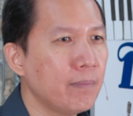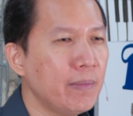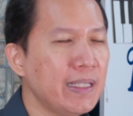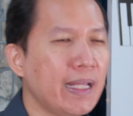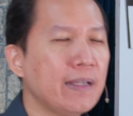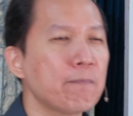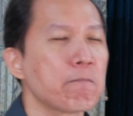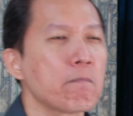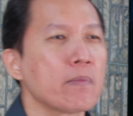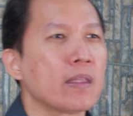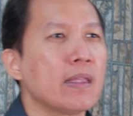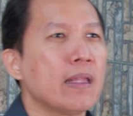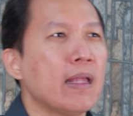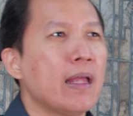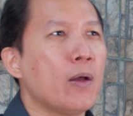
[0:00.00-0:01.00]
Meaning,
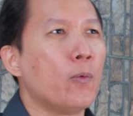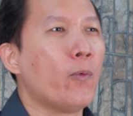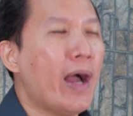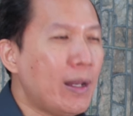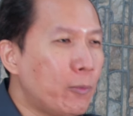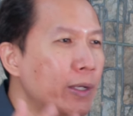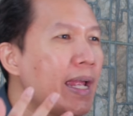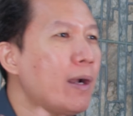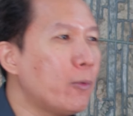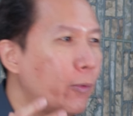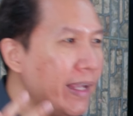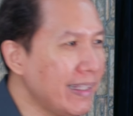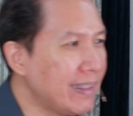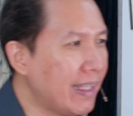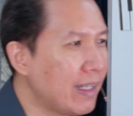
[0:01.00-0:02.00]
while we are
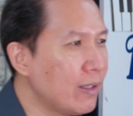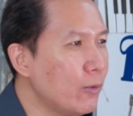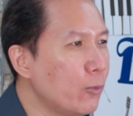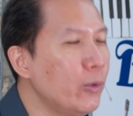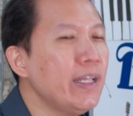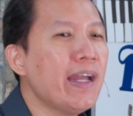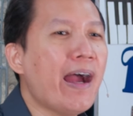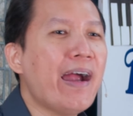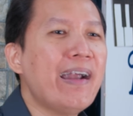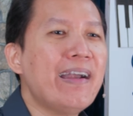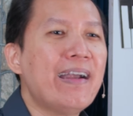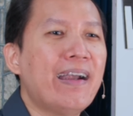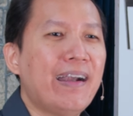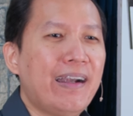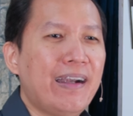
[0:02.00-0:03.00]
waiting, we are